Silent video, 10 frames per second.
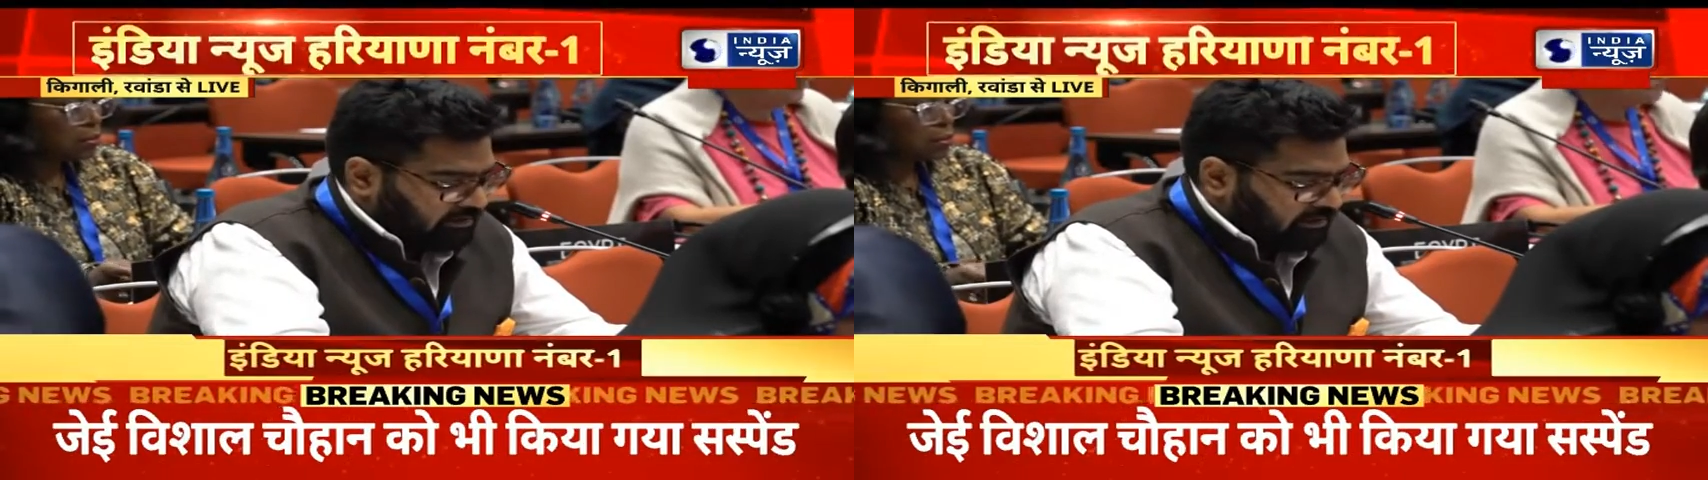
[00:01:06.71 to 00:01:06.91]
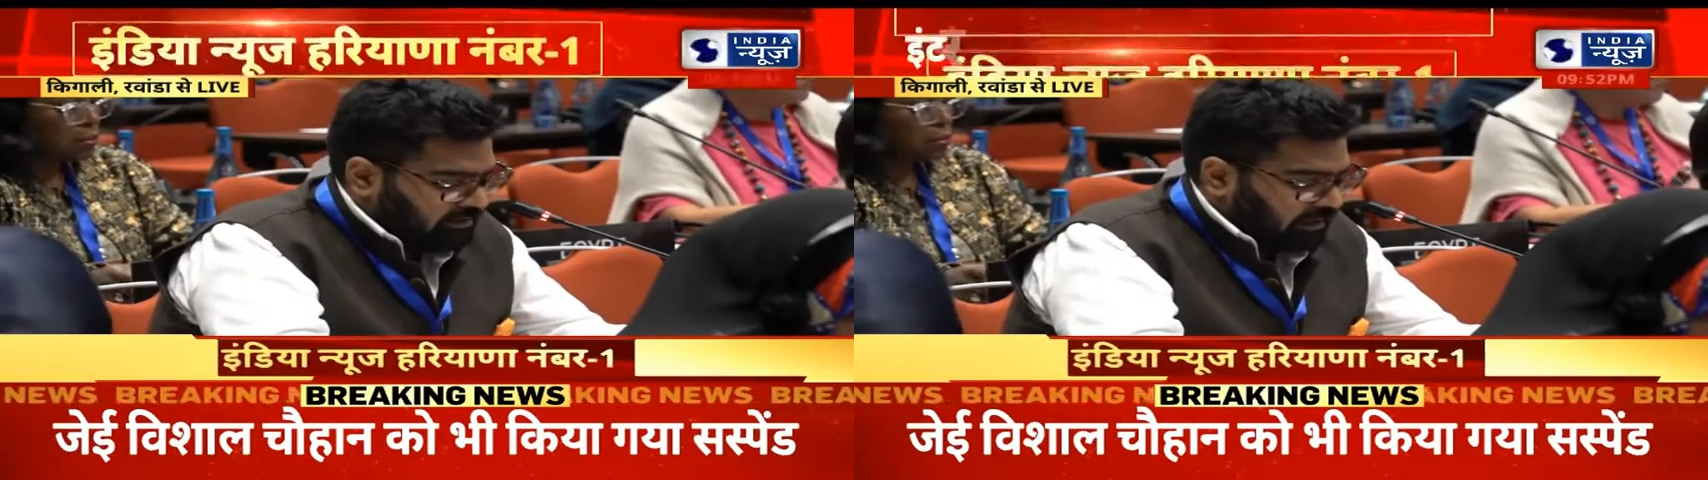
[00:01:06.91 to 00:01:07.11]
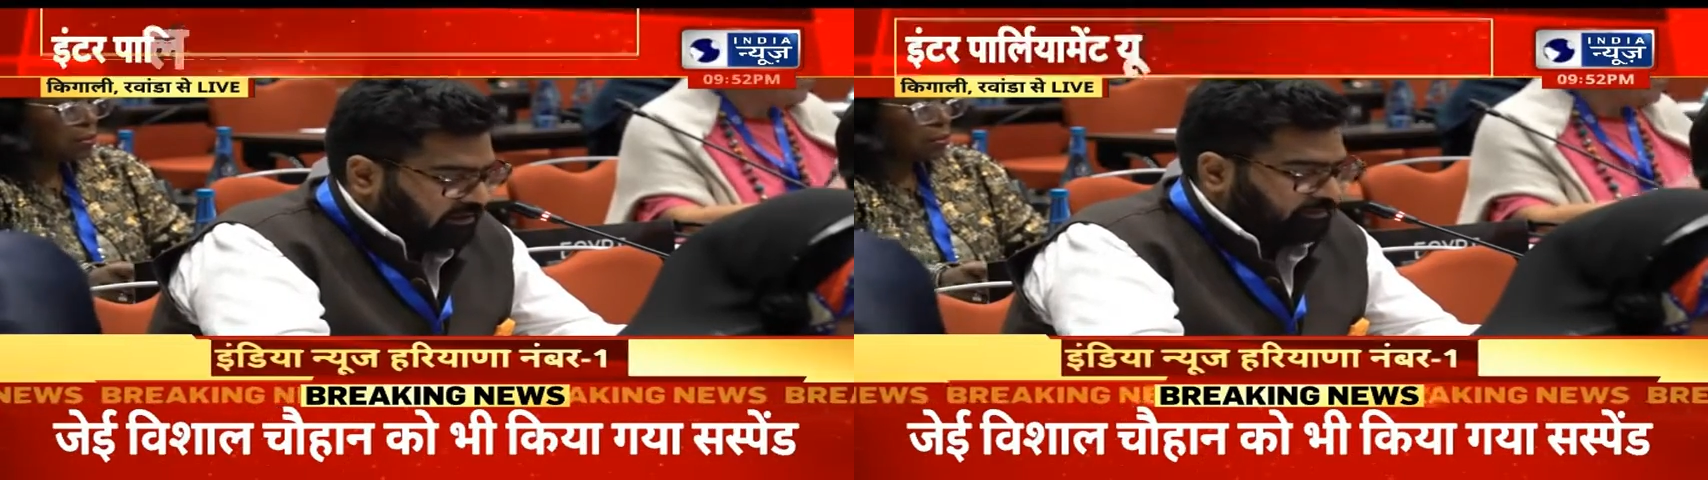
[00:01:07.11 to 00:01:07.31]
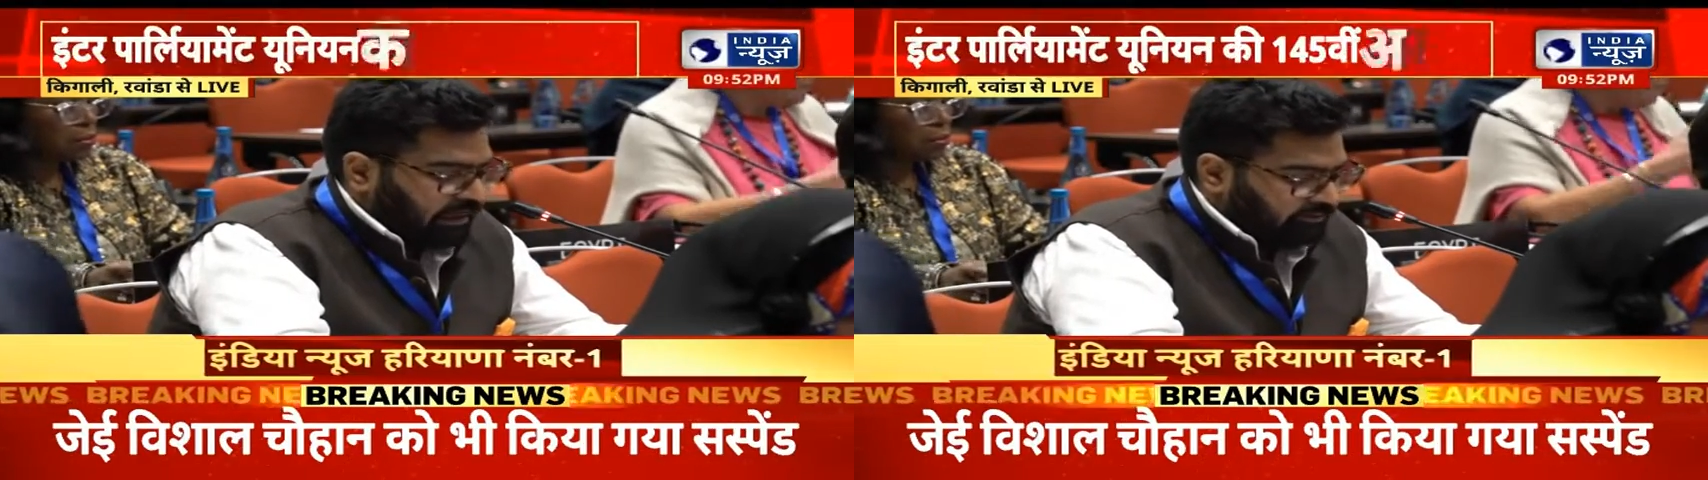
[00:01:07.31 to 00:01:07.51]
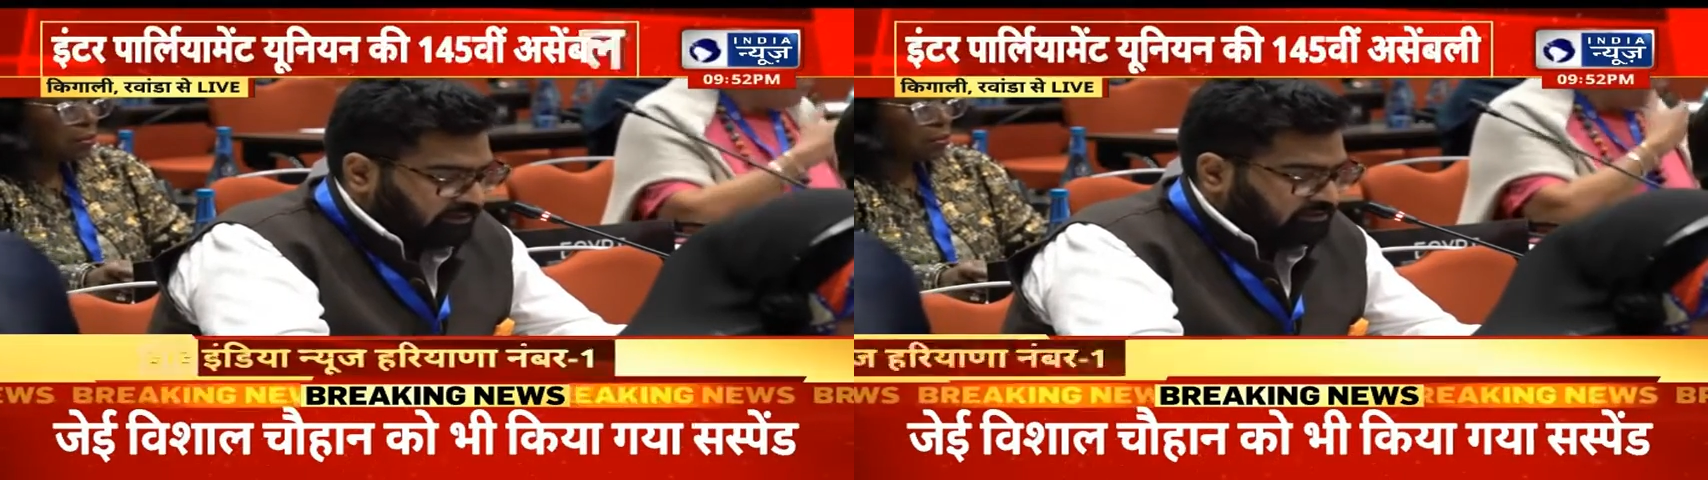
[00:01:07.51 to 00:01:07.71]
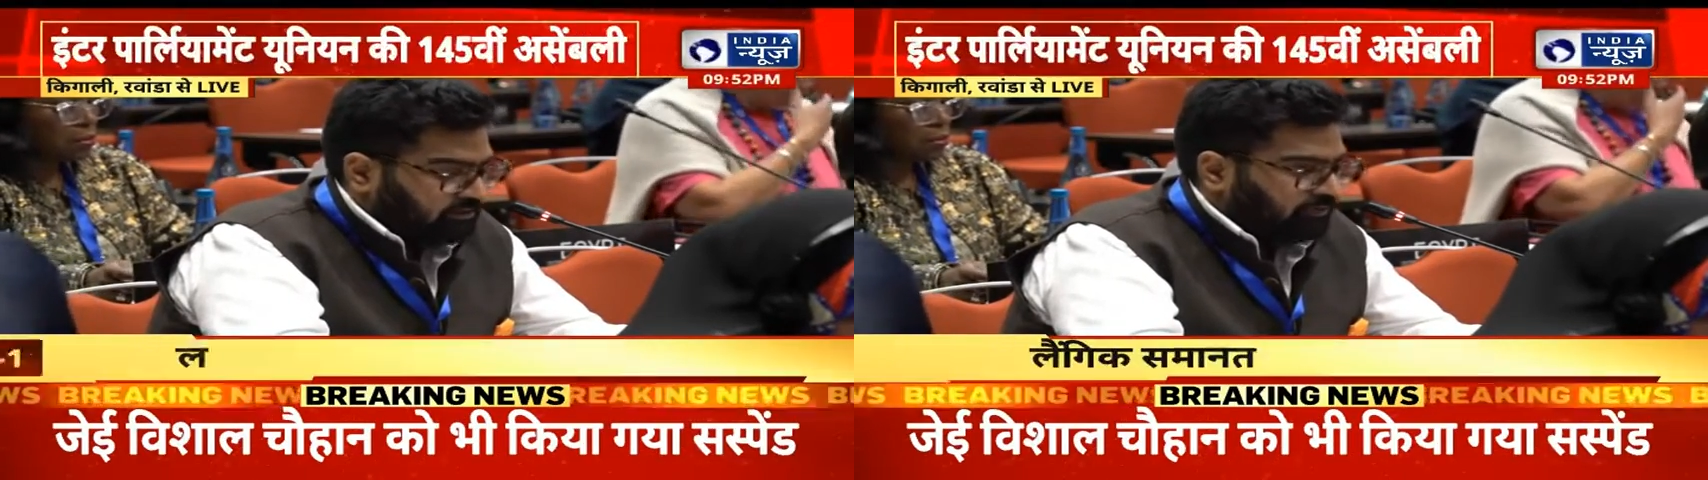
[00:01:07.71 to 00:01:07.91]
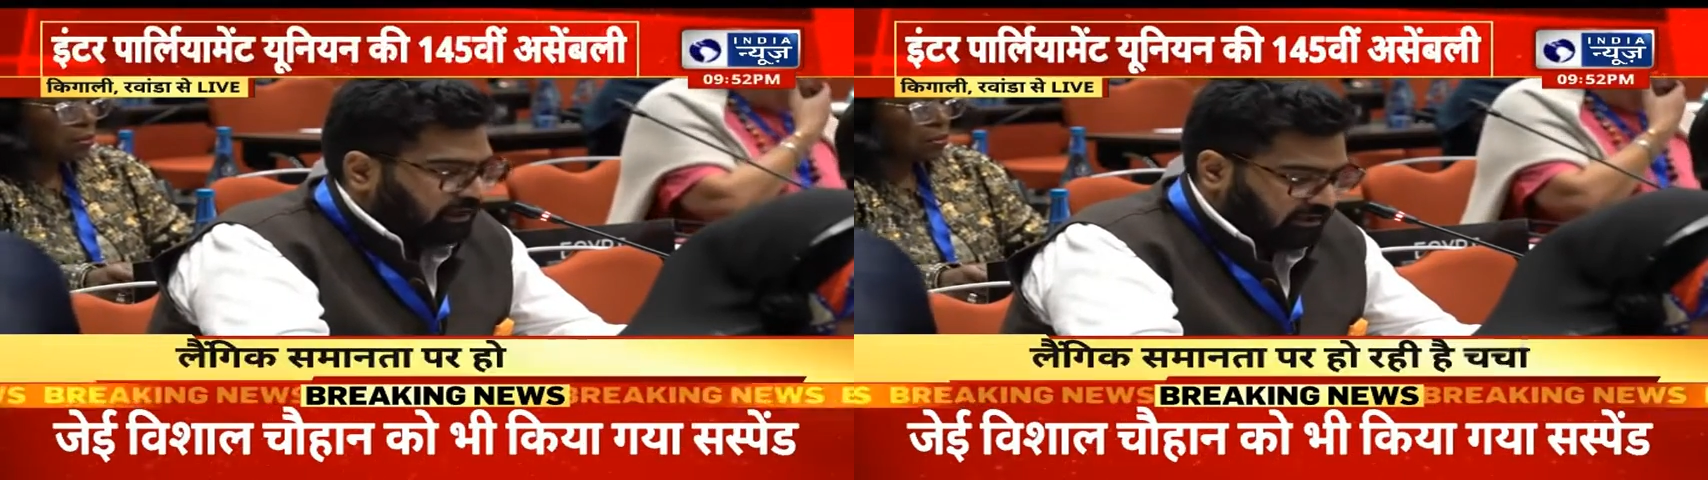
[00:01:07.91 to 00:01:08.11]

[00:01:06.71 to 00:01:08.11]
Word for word: such as the President and